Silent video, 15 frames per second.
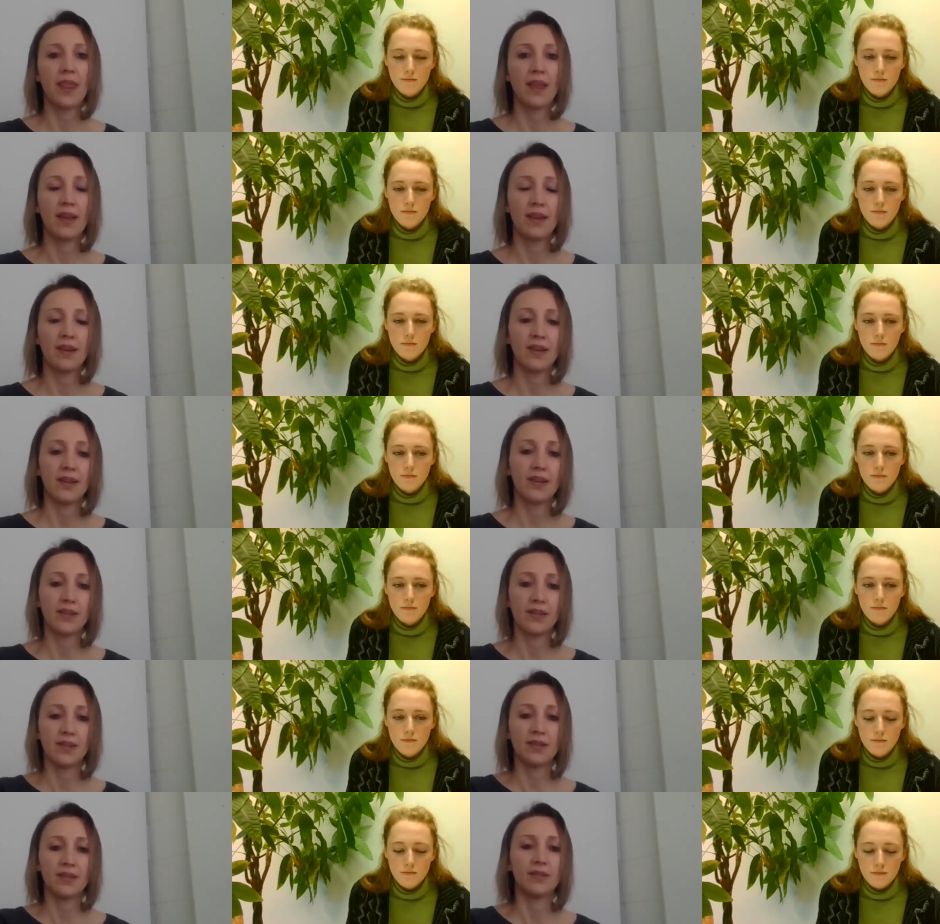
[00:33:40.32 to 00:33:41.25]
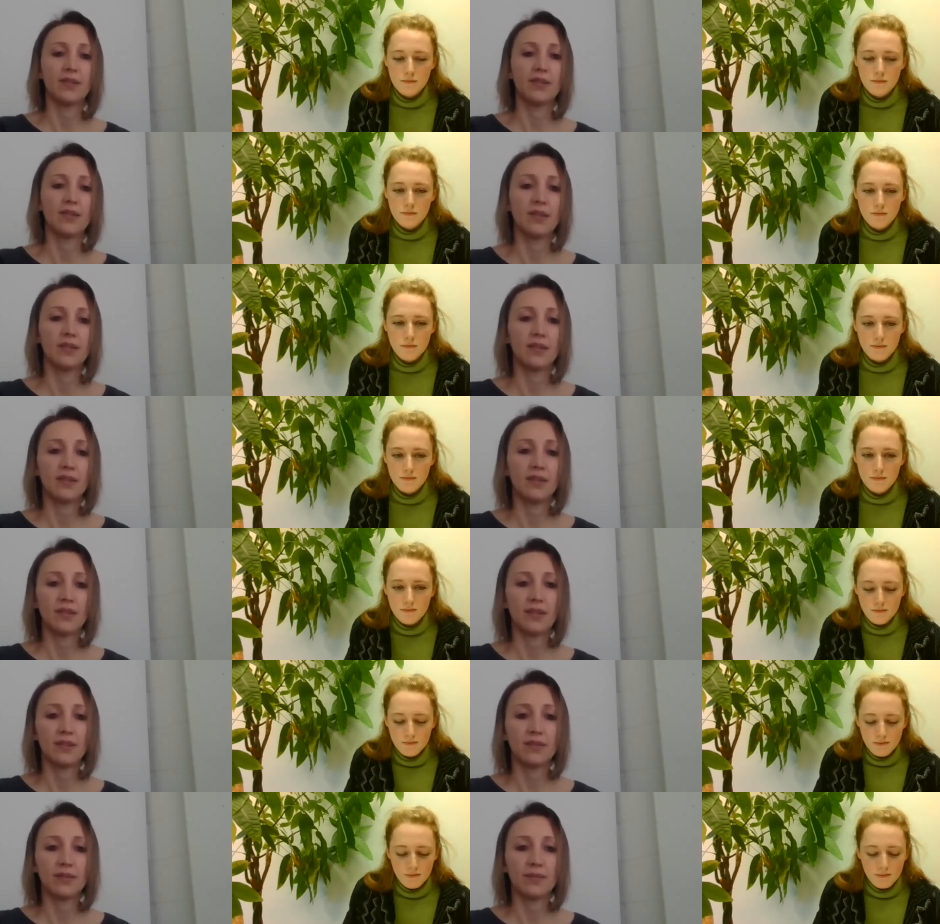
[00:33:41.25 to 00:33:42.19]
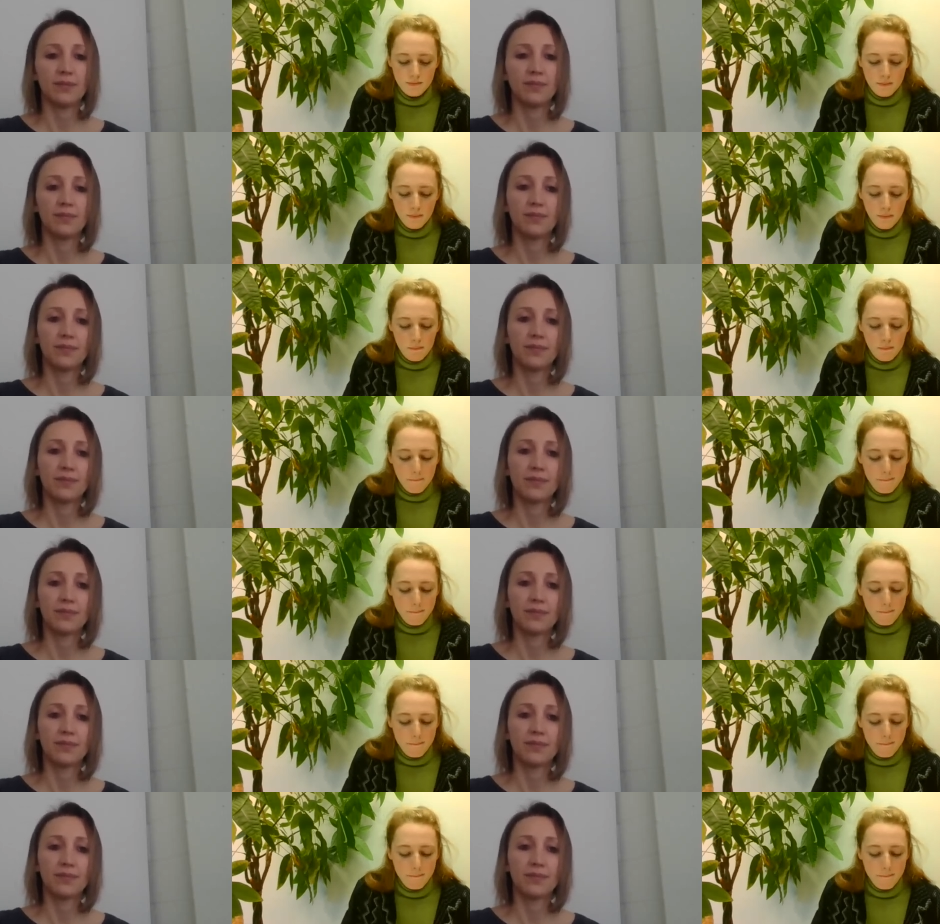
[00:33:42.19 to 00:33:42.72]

(no one is talking)